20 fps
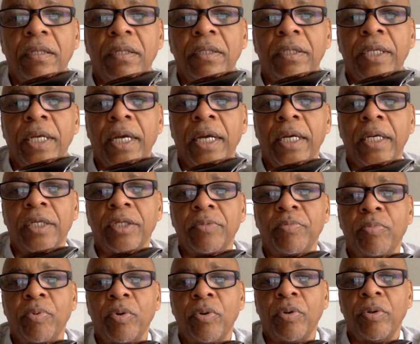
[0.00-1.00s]

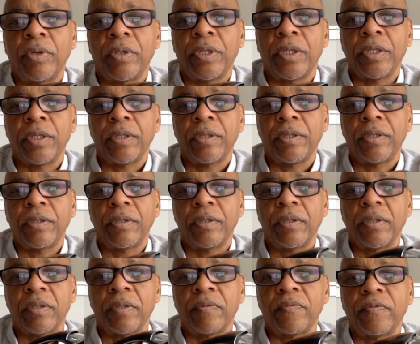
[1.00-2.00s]
dashboard here.
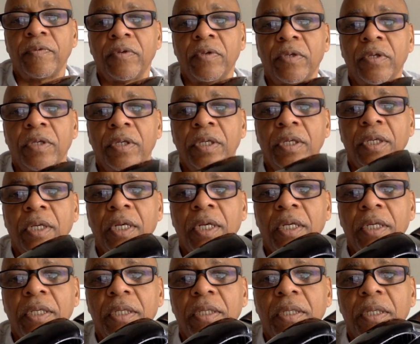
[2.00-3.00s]
If you're looking at
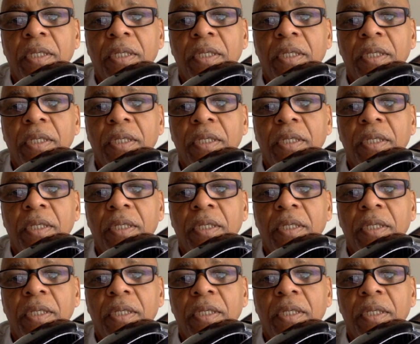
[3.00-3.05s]
it,